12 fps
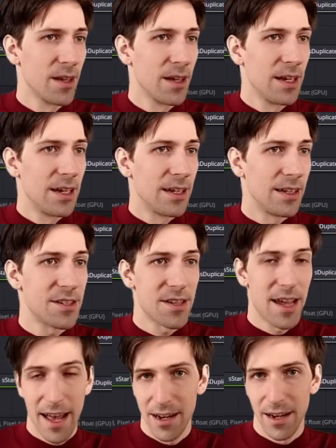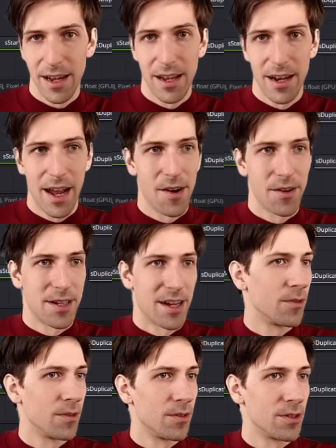Let's add in our
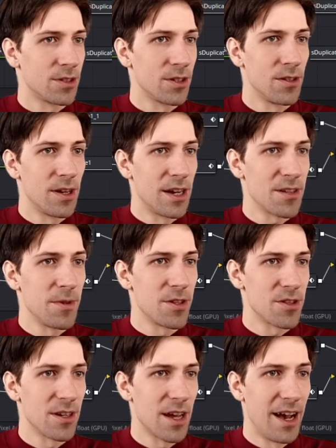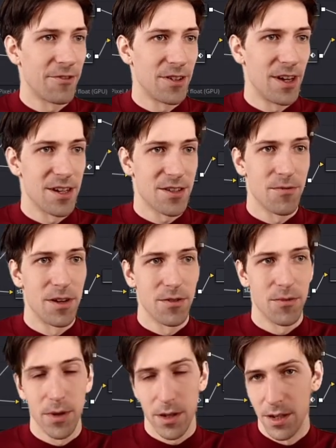text. So as I mentioned, after sRender,
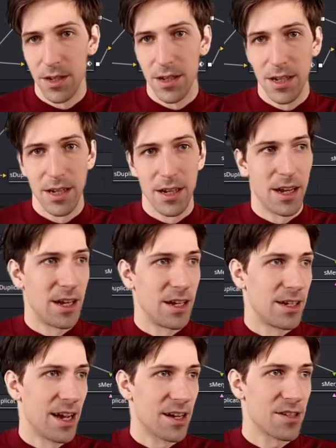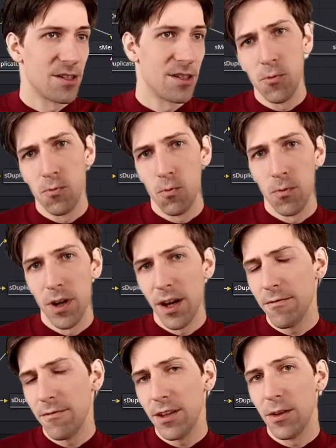we're going to need a text node. We're not
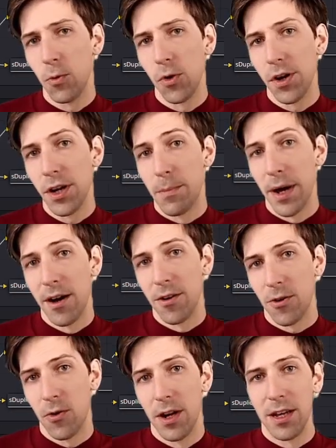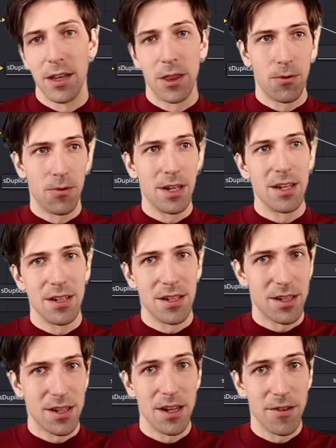really worried about creating a 3D
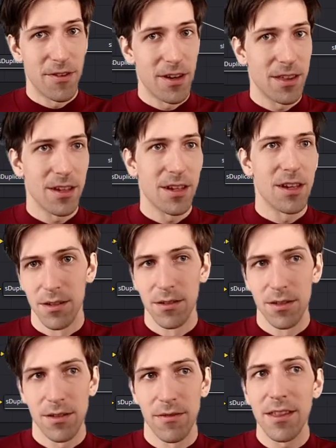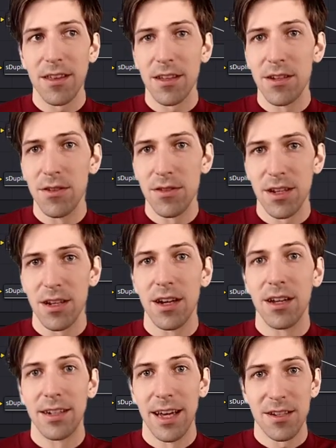scene or anything here. So rather than using a
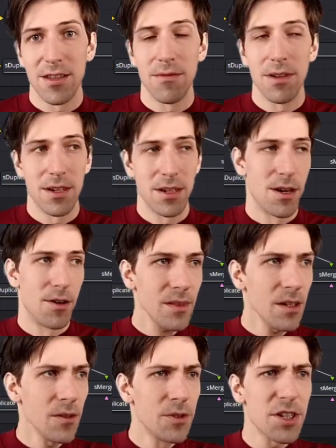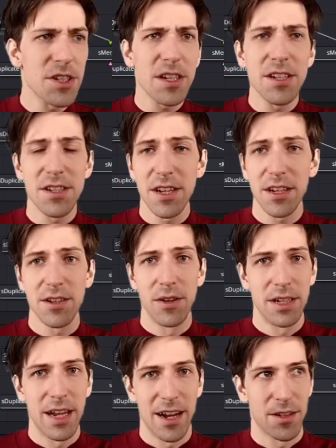text 3D node, we're just going to stick to our
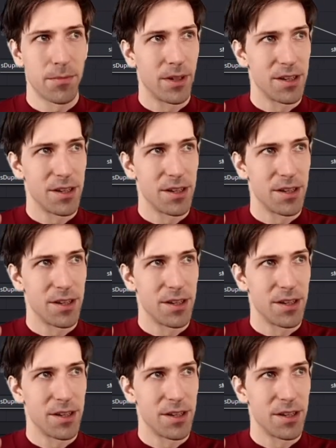text plus.